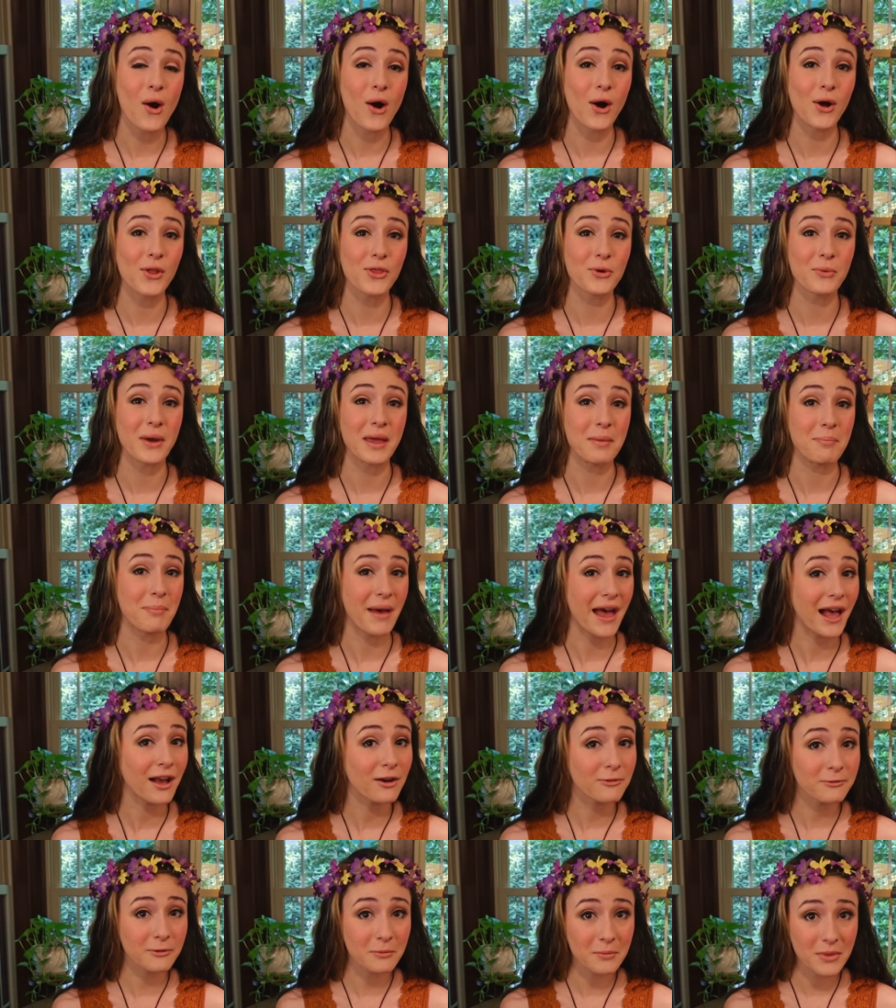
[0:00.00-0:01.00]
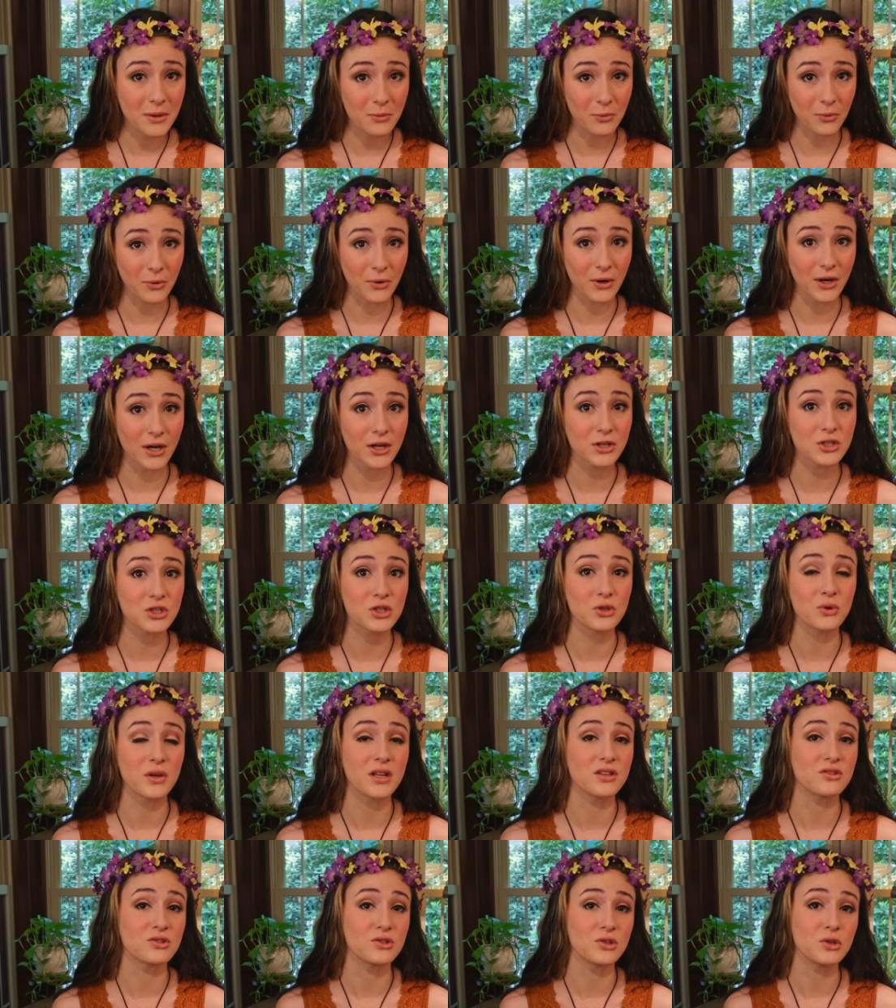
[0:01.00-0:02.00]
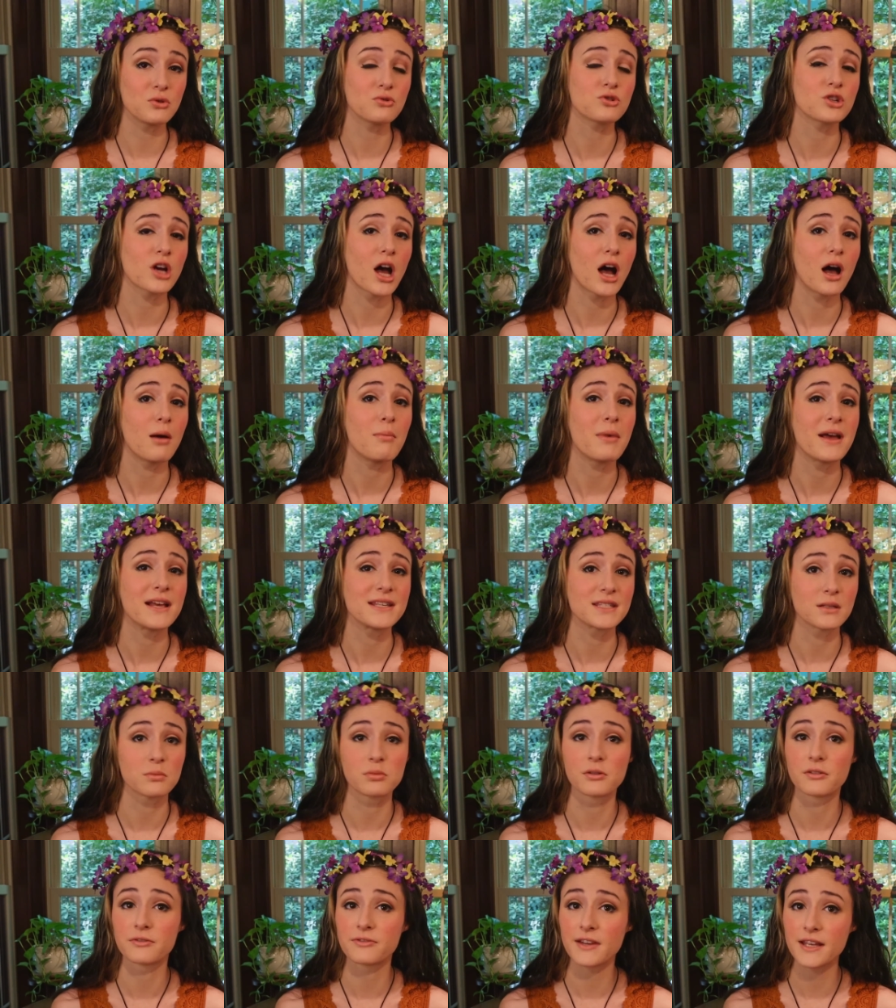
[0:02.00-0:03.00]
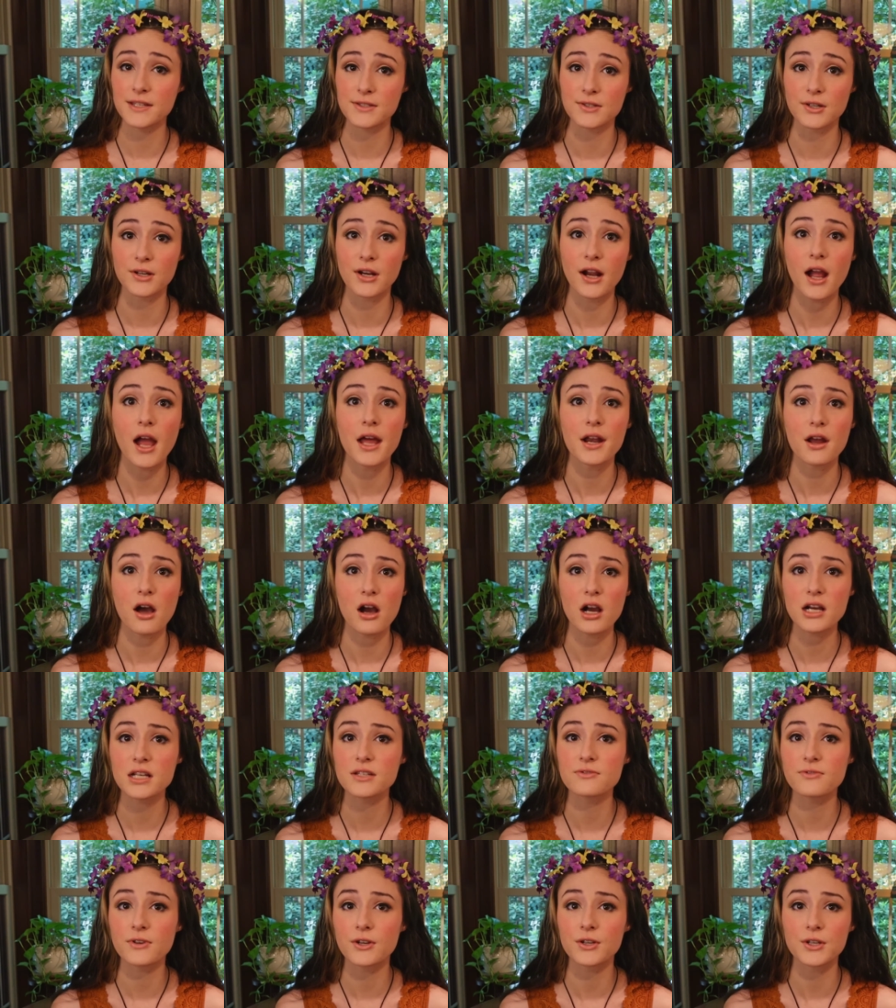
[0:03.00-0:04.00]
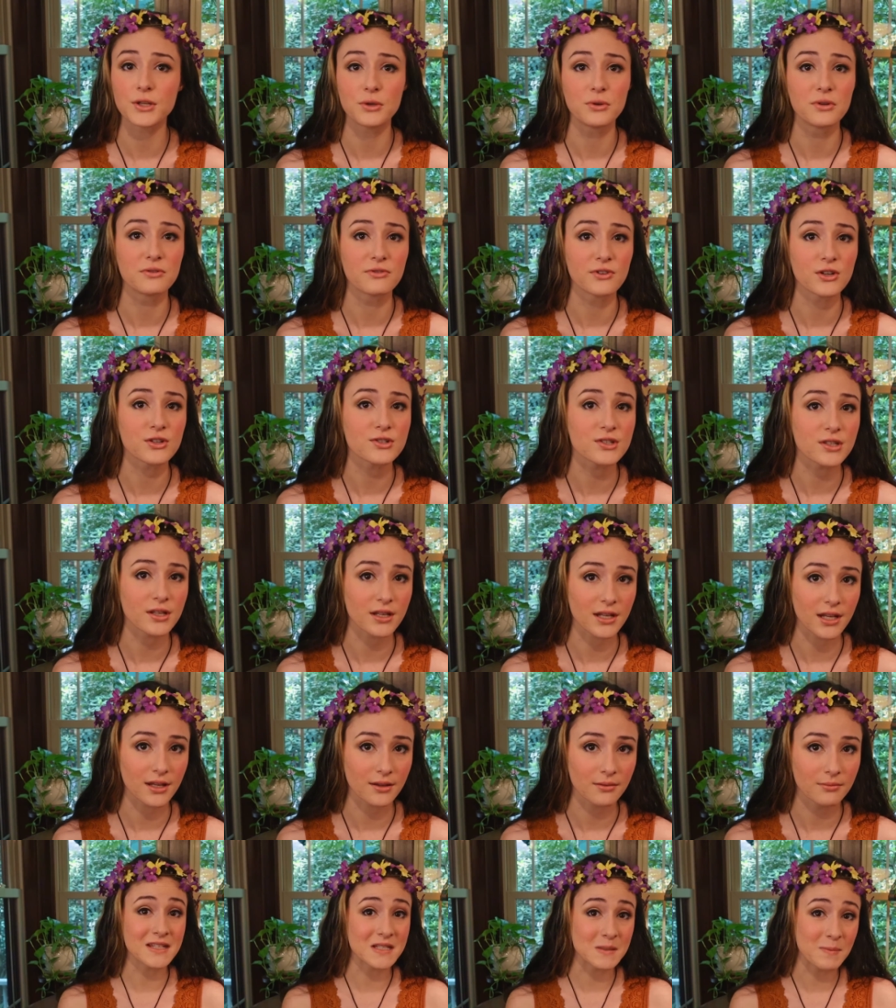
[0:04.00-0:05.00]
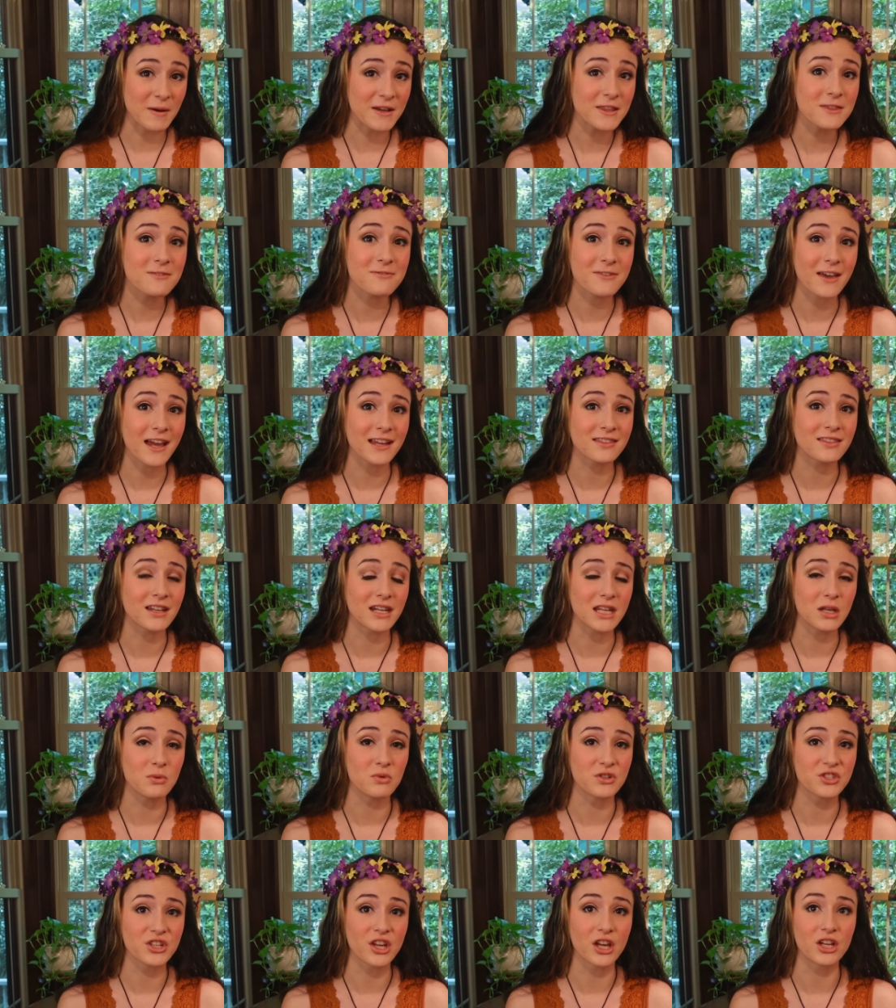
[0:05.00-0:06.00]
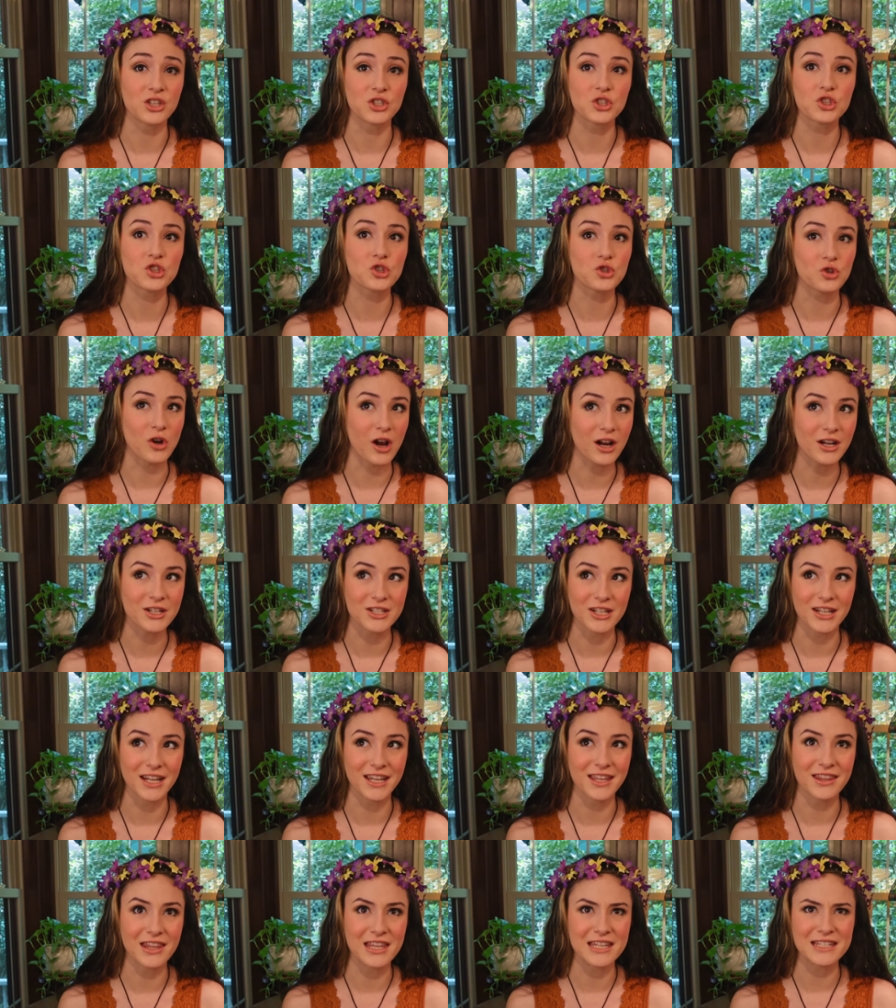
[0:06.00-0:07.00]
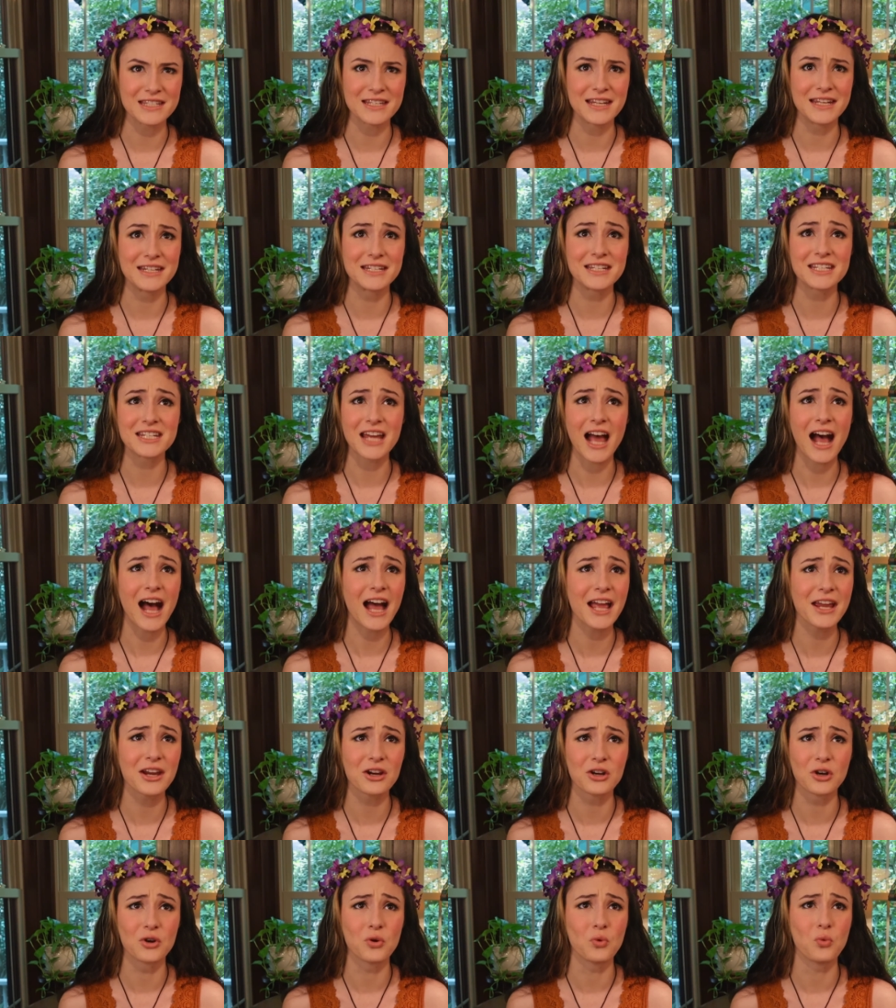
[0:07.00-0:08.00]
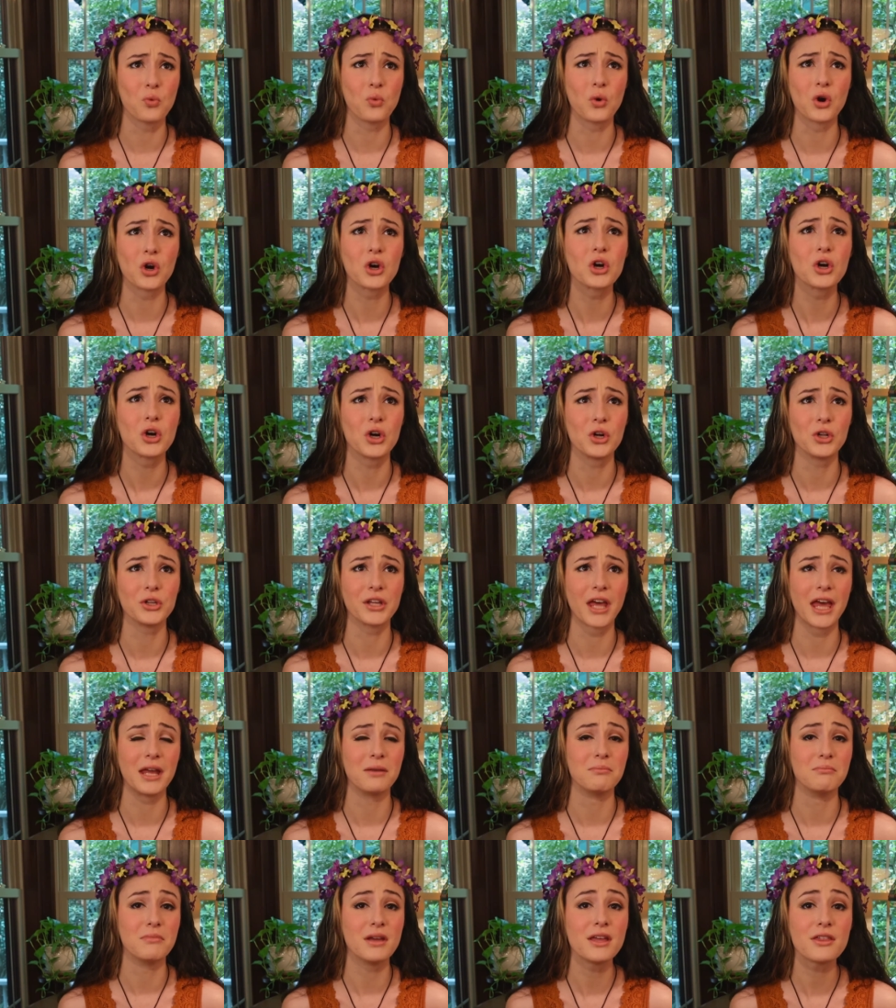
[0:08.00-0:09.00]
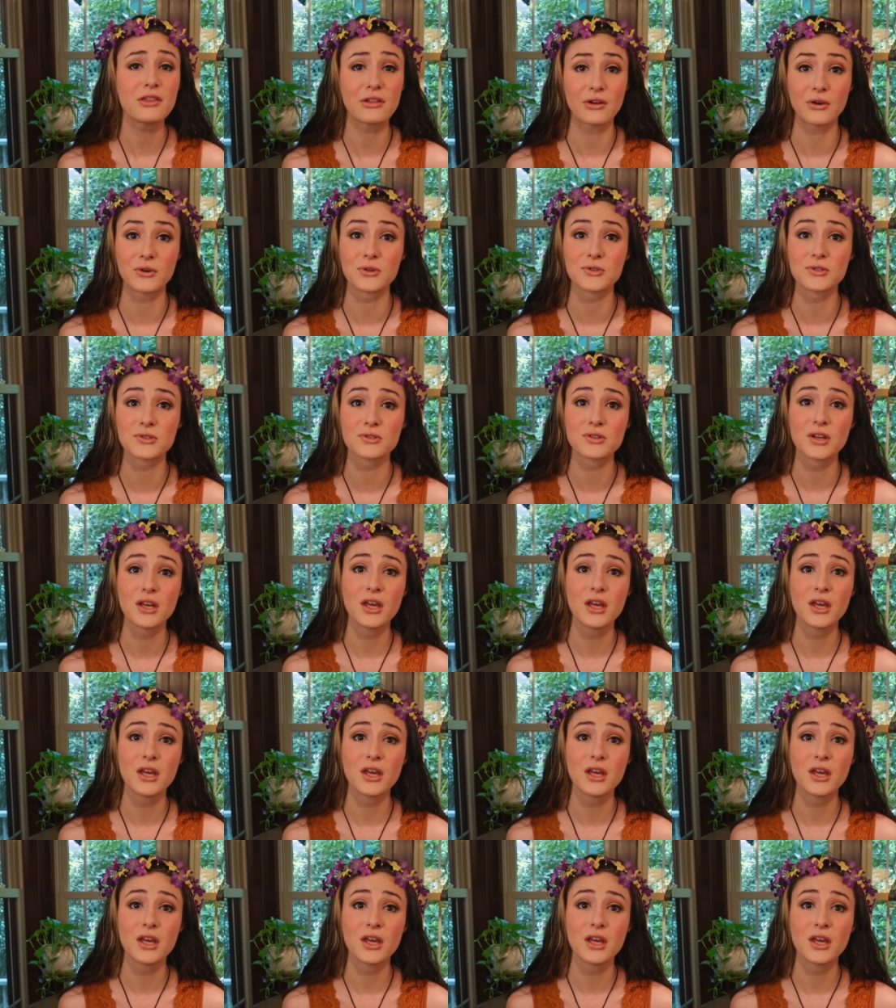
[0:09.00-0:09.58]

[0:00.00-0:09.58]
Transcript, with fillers: all the way back from the war to his new job as a professor at Oxford University. Despite the fact that he was constructing this entire world and mythos,